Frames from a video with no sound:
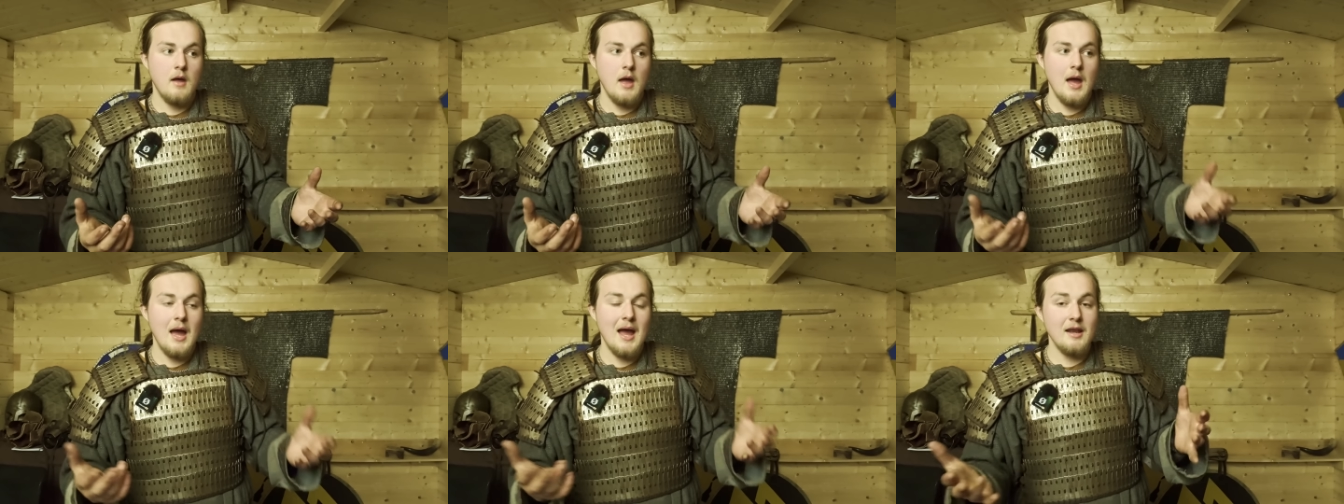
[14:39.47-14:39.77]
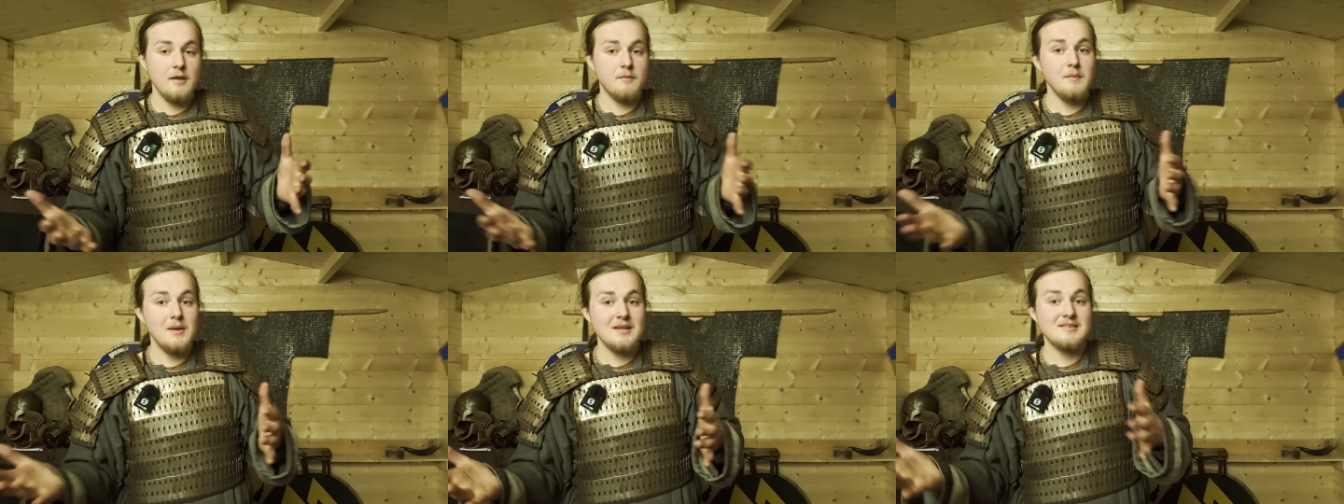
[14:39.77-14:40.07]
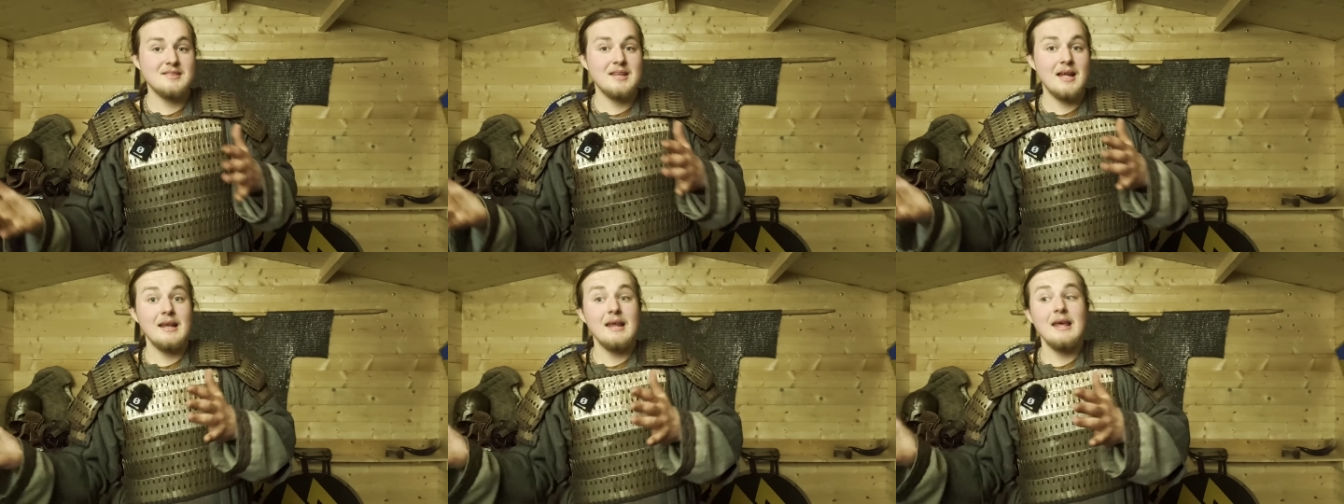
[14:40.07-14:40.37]
and it means
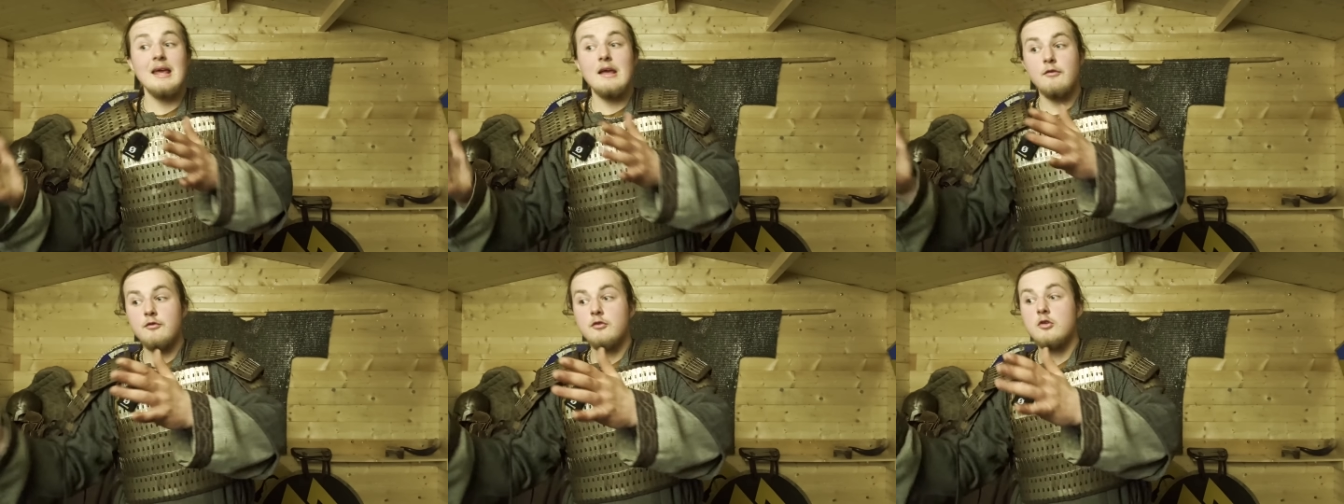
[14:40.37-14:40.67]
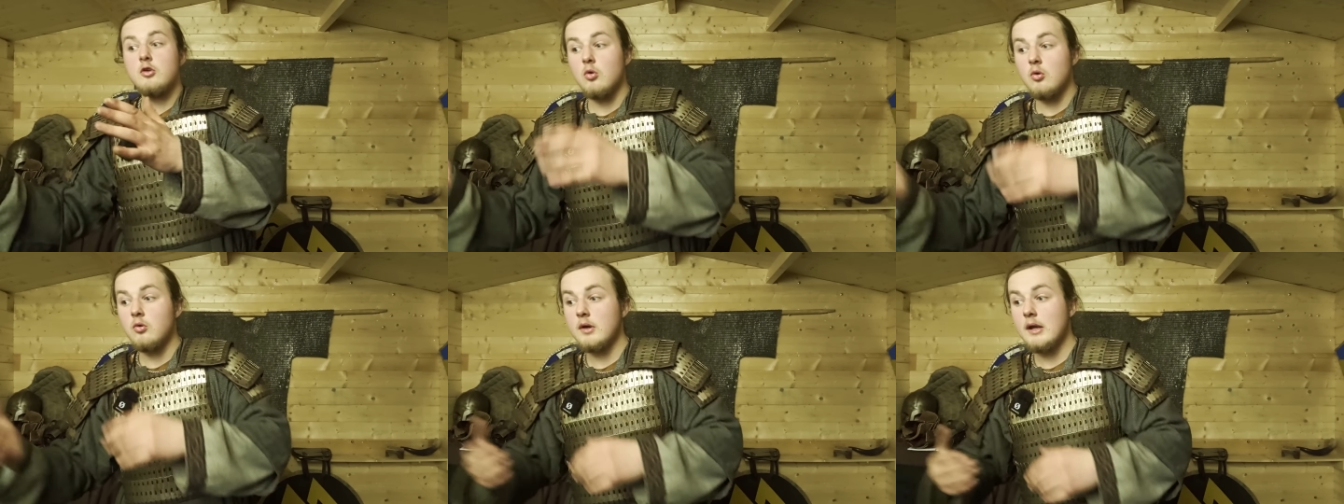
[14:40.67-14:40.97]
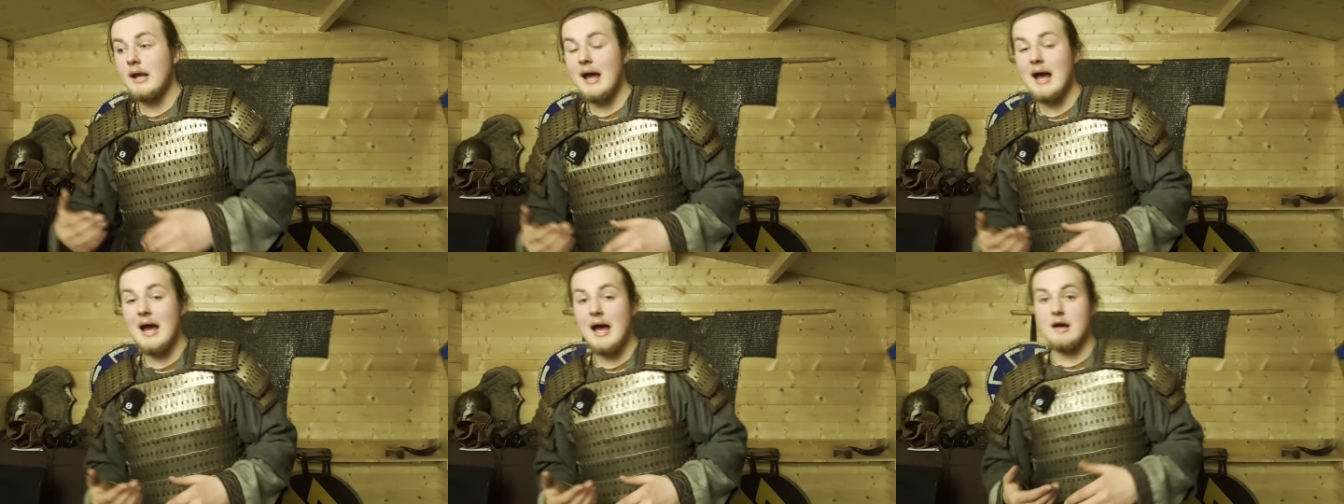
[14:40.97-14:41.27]
that if you only
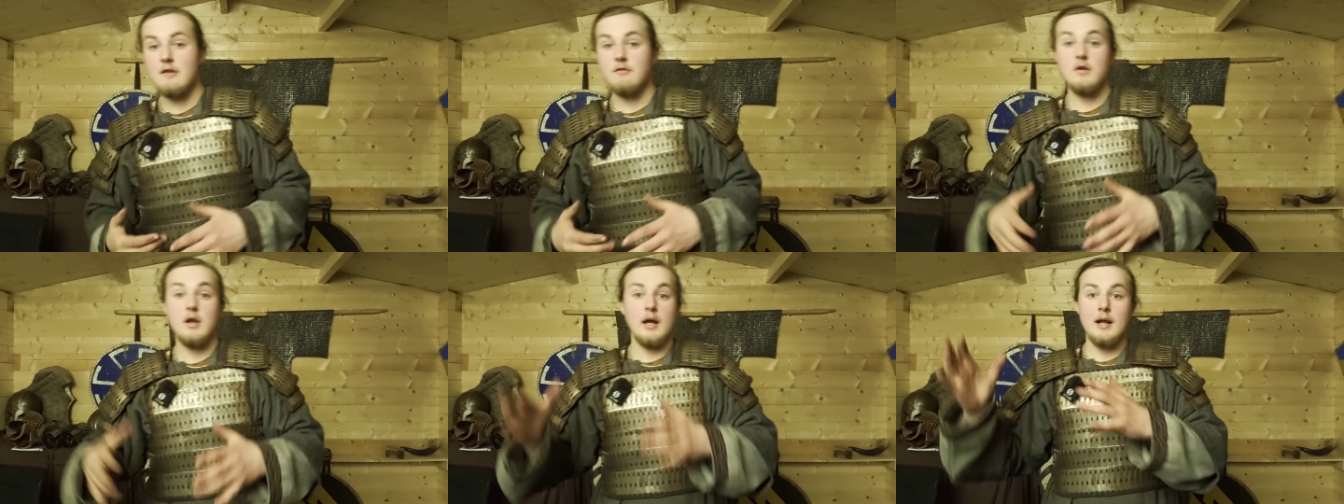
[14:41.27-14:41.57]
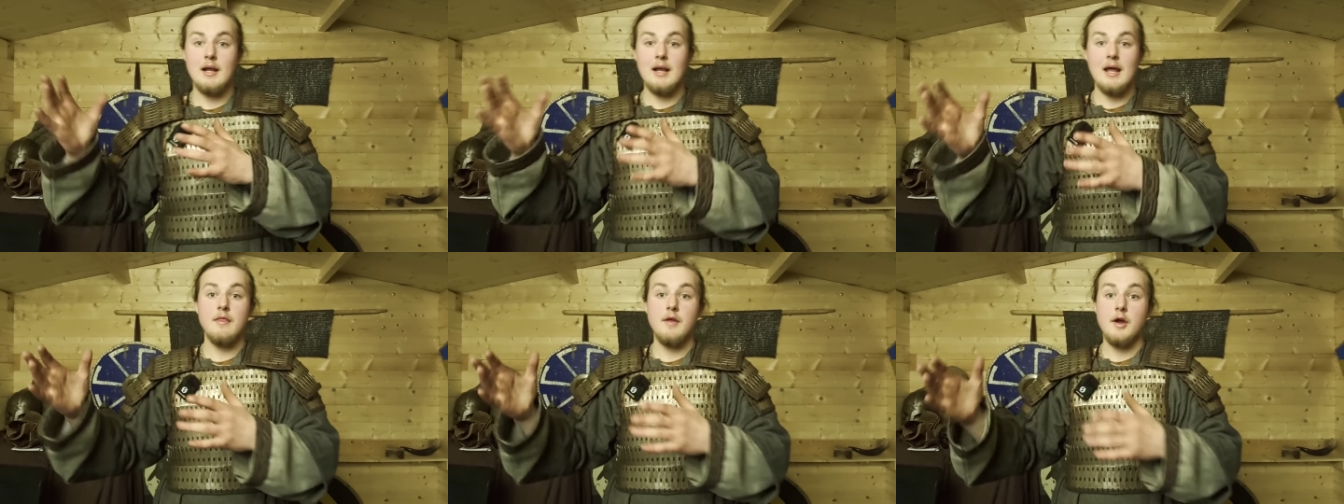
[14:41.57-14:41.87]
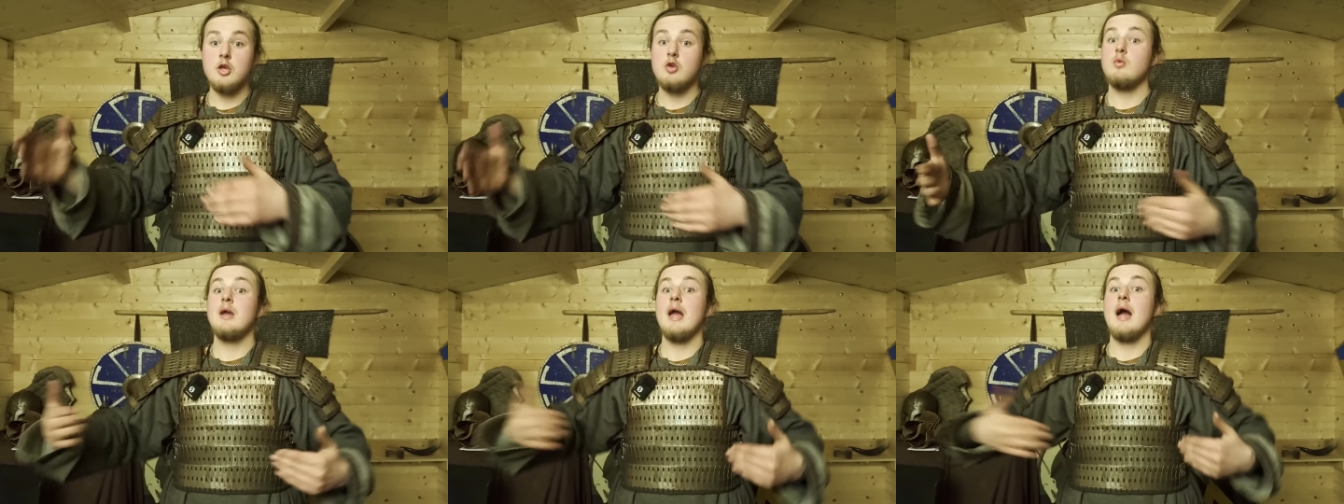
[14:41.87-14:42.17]
have like leather,
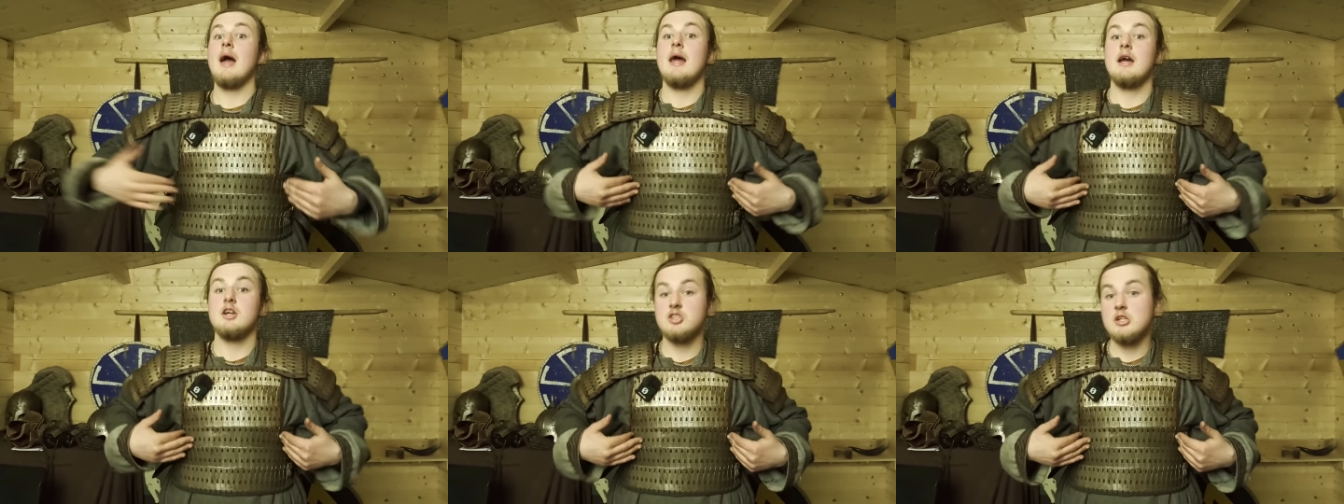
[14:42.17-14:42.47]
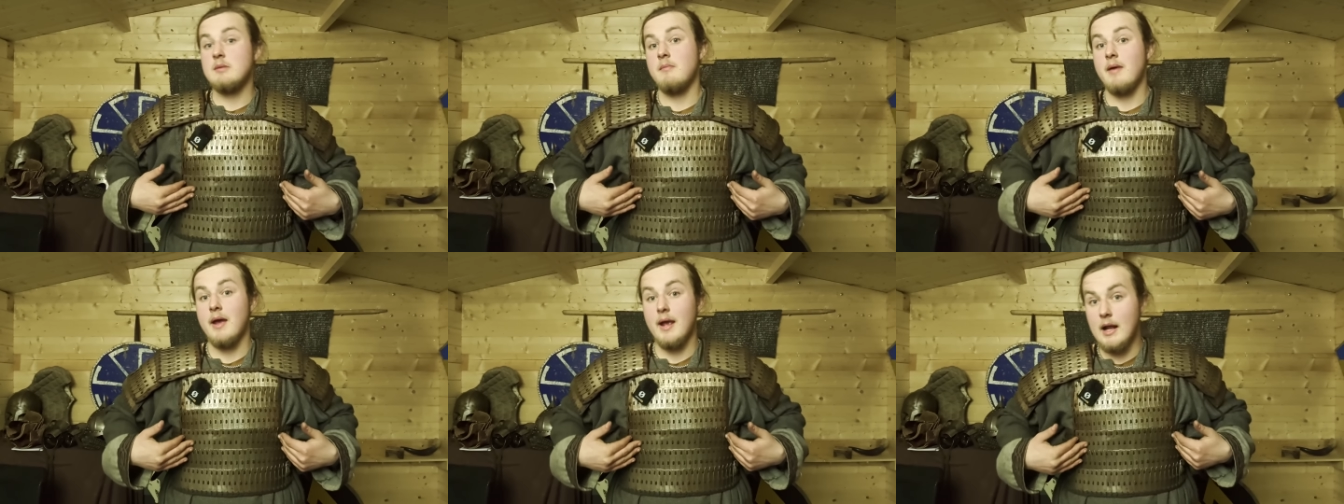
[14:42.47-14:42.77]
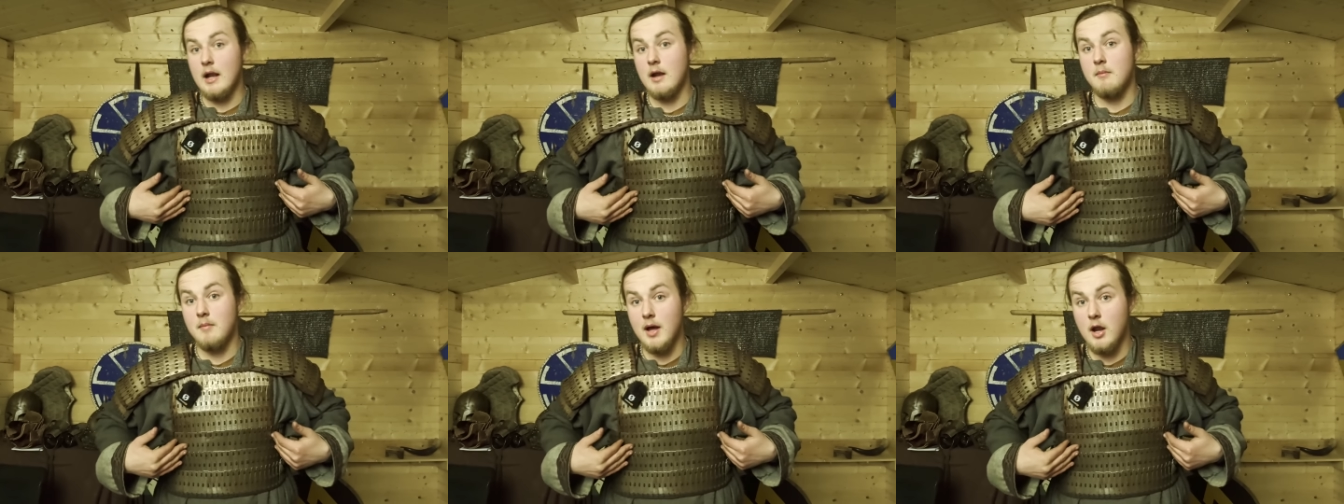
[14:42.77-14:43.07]
you can actually make a
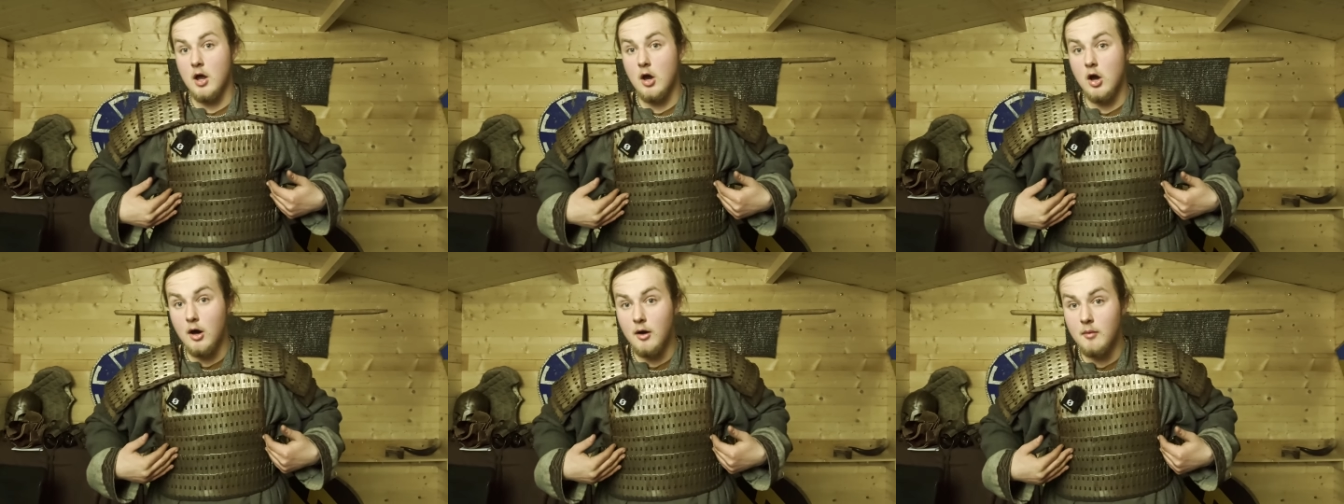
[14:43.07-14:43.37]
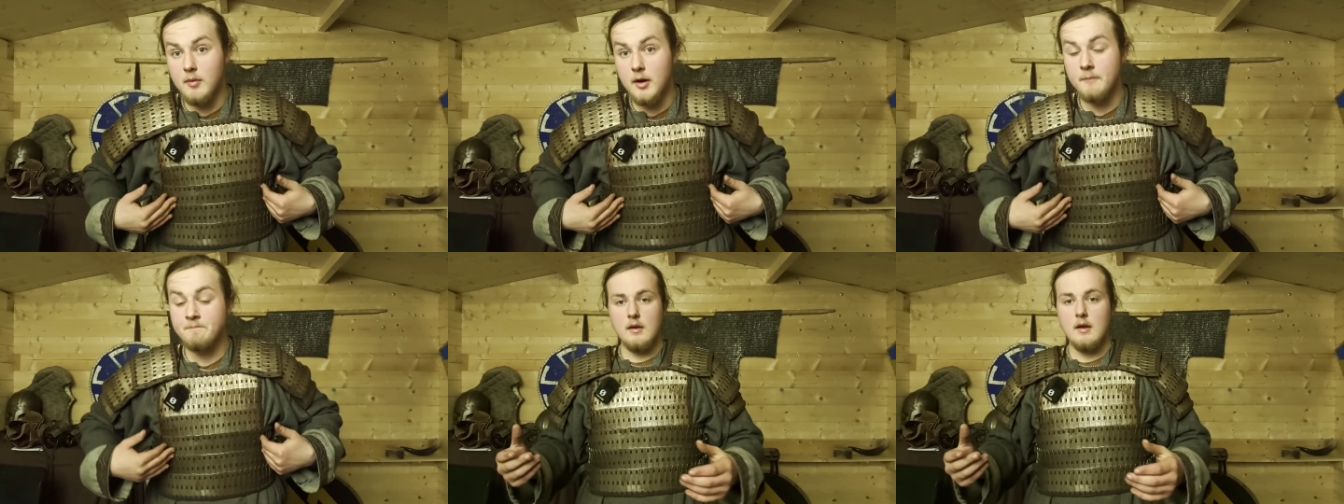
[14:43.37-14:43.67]
lamellar armor.